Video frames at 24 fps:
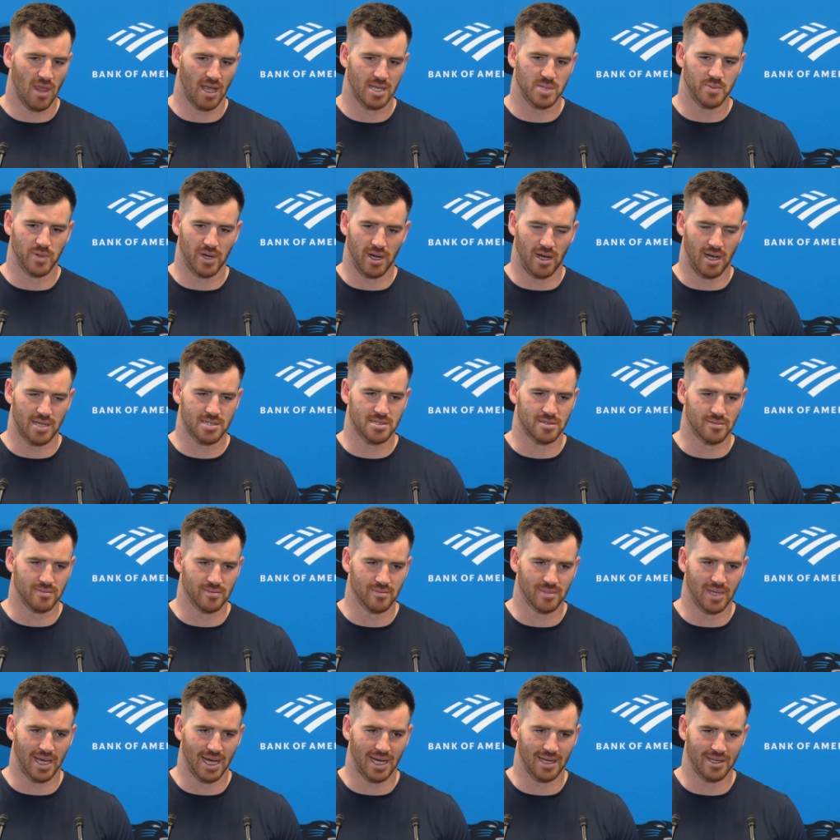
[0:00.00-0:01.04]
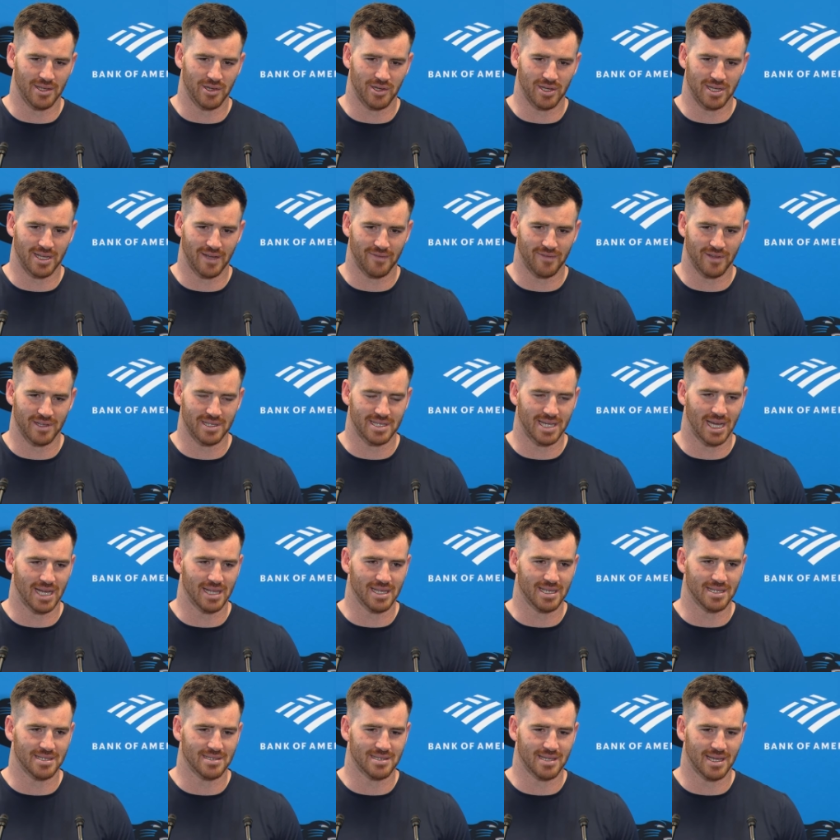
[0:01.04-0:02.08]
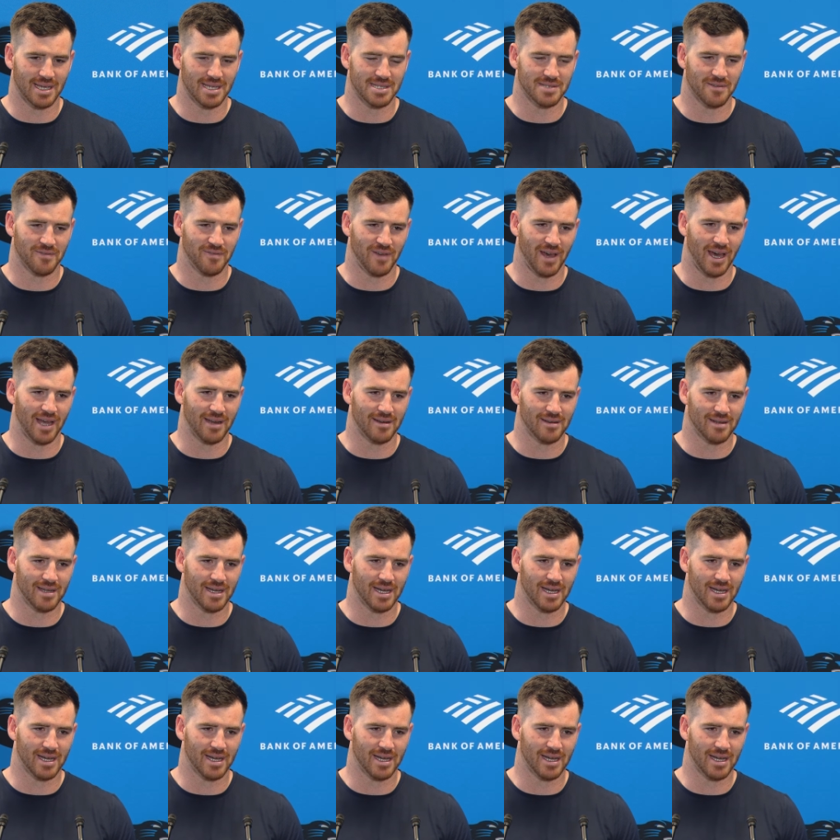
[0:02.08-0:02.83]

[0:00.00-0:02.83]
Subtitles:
It's been awesome. Yeah, you can definitely tell he's a vet,